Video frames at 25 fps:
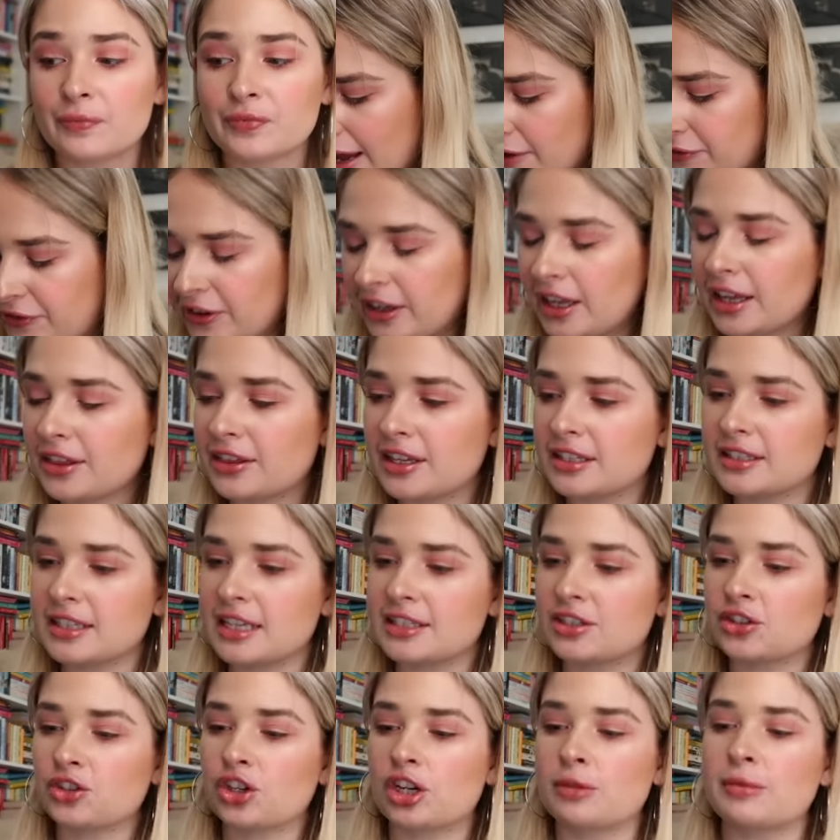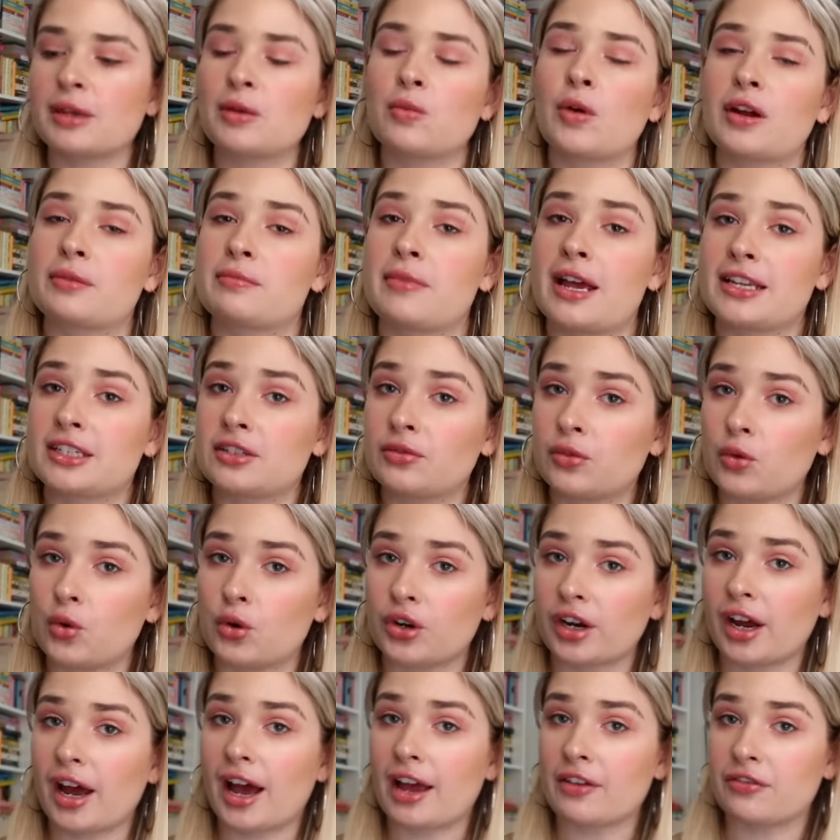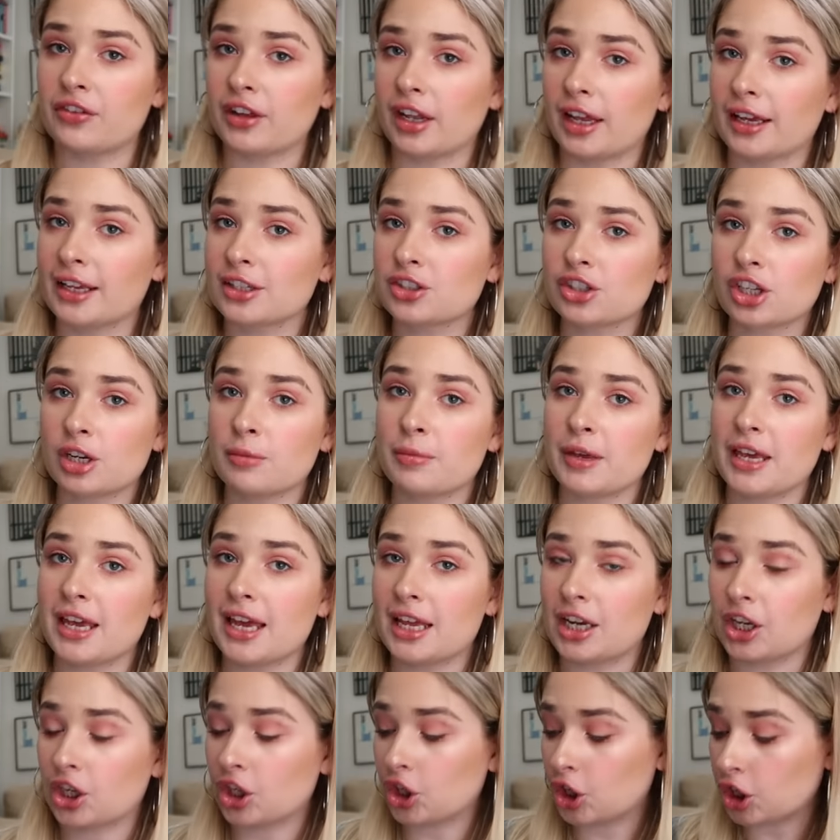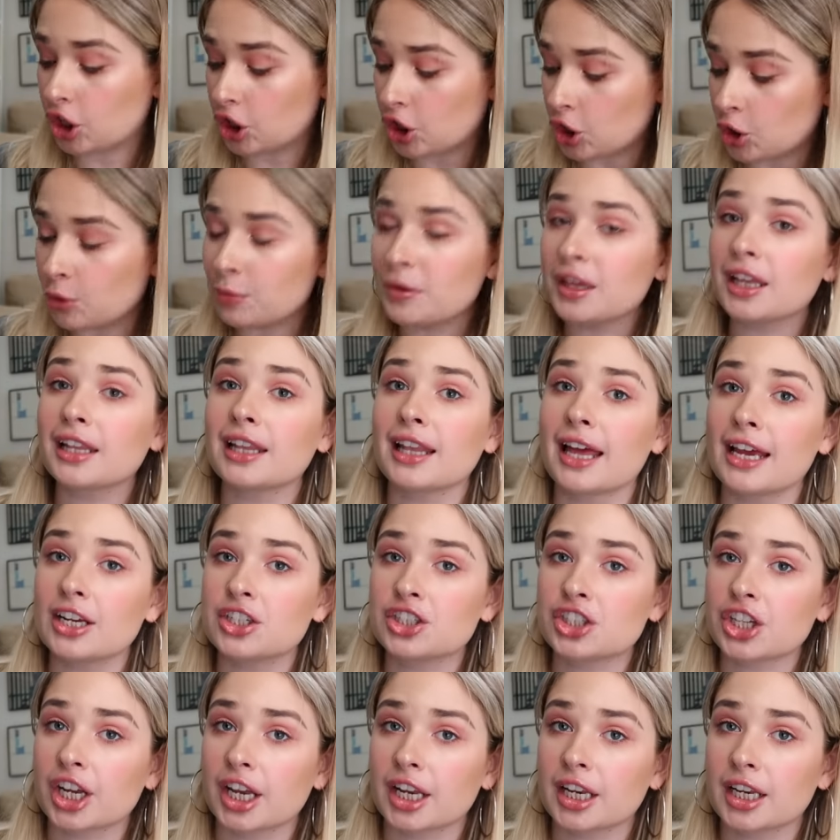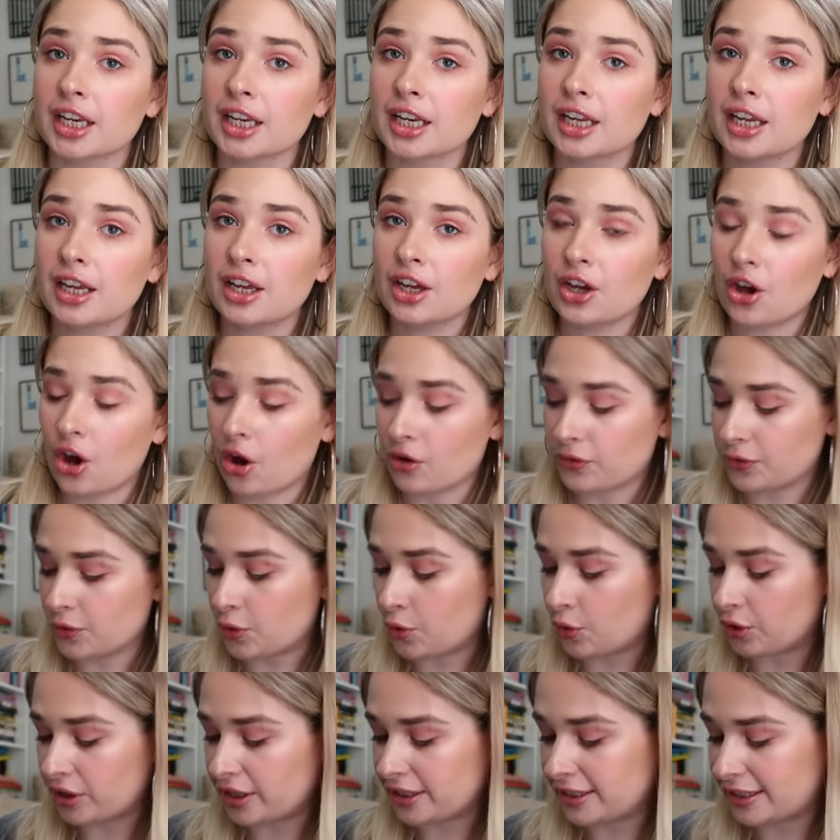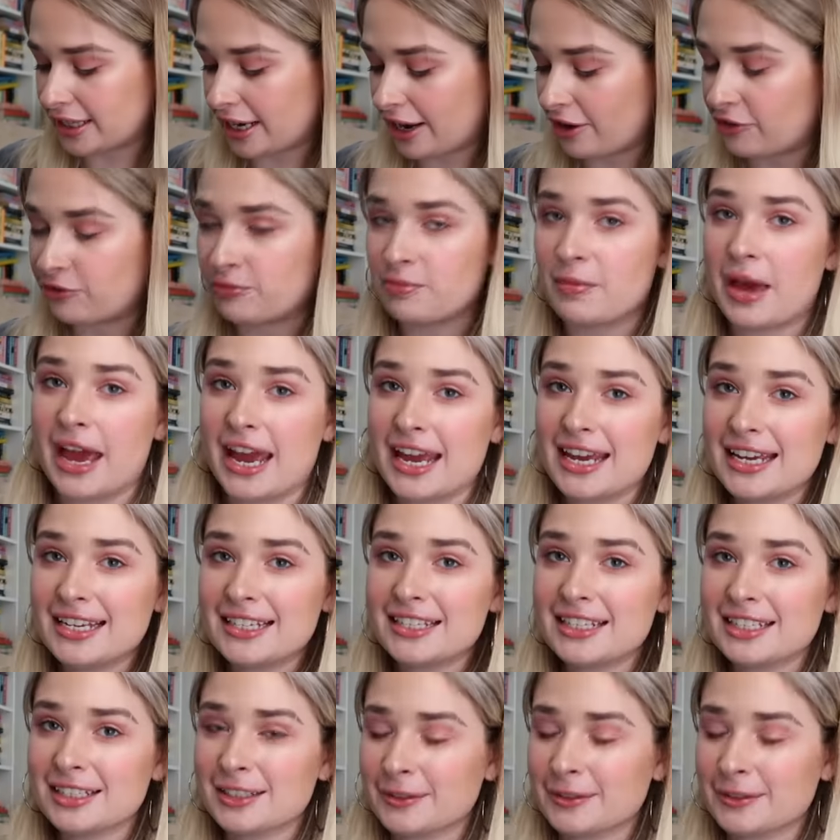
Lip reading: I feel like this isn't going to be one massive order. I feel like it's going to be an accumulation of orders that I've made.